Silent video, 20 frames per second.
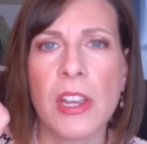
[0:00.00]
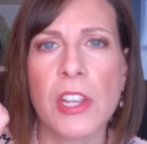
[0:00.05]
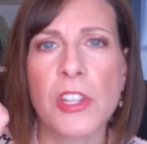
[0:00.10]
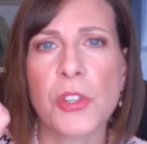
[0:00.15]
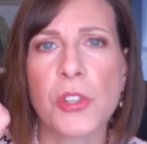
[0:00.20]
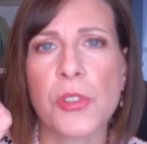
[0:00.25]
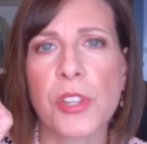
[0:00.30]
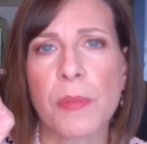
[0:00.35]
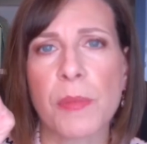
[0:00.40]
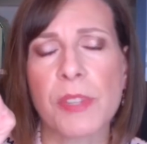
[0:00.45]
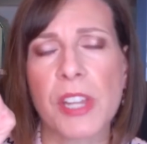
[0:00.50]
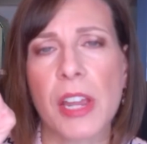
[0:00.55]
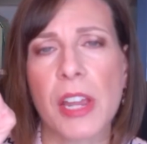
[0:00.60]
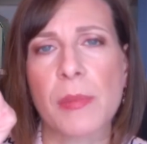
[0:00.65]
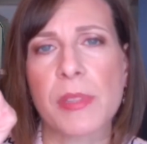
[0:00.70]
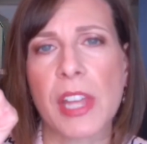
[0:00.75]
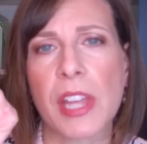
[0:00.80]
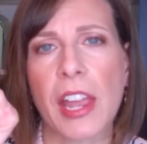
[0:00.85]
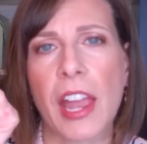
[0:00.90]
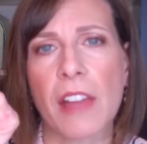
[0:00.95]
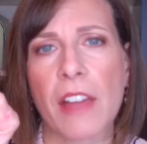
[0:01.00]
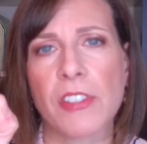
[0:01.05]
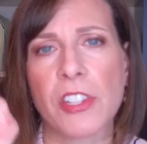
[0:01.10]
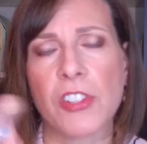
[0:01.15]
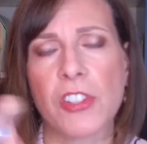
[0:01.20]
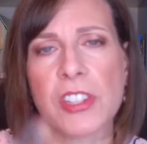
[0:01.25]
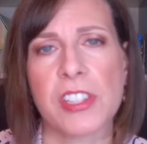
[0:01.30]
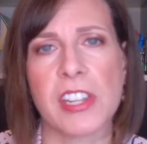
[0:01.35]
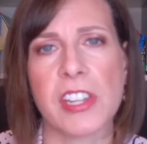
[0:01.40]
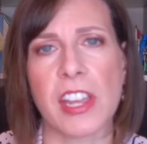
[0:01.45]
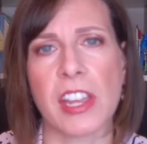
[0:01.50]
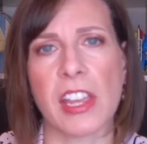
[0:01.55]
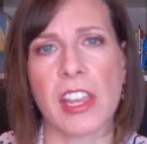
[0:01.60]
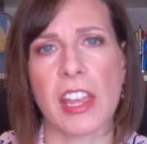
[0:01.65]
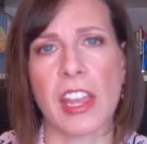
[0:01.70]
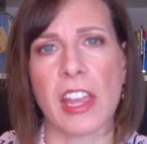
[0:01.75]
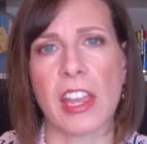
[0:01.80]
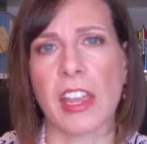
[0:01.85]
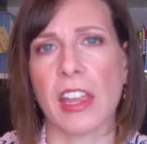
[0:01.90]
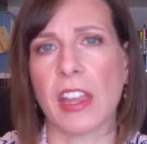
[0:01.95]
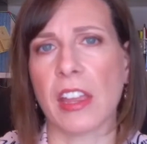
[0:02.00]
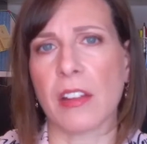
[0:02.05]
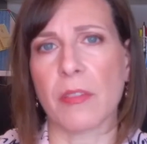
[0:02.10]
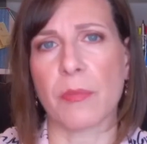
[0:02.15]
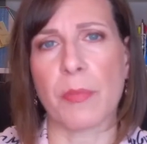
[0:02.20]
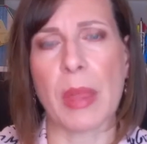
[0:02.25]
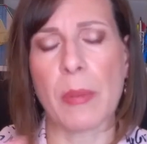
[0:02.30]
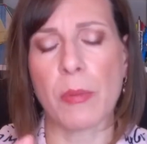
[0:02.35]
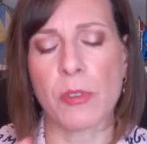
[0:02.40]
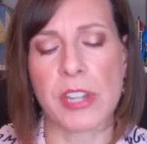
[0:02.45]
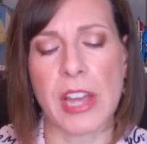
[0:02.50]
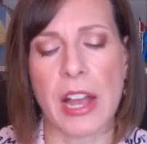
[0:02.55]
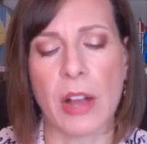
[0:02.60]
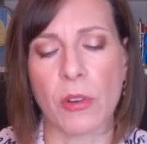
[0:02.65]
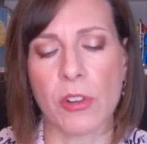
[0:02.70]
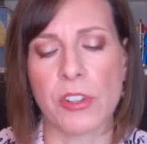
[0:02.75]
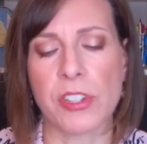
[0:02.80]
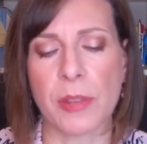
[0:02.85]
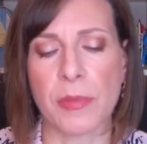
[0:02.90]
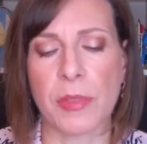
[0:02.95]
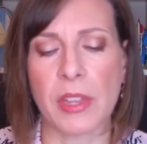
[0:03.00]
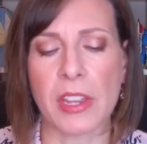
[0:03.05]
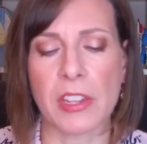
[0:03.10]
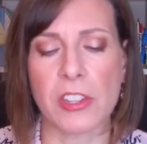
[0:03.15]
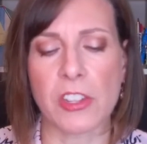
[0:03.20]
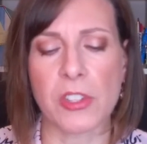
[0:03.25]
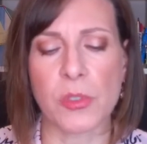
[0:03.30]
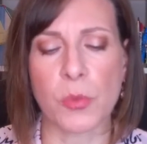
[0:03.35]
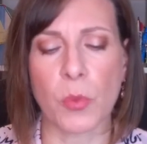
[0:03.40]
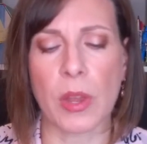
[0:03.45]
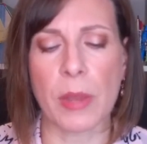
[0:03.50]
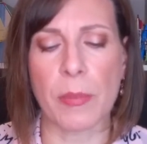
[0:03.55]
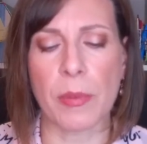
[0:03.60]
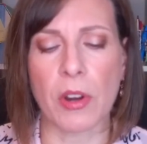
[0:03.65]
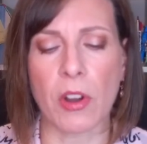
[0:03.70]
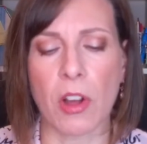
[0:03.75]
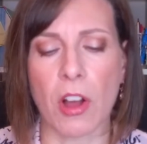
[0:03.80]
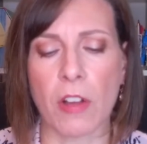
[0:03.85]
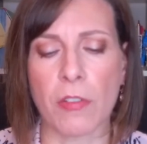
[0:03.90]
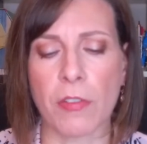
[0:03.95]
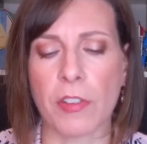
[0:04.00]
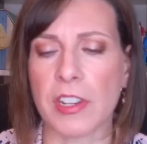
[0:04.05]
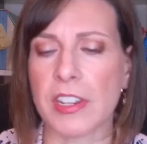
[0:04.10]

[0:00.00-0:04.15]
So sometimes I have to just take a paper towel or something and just wipe it off.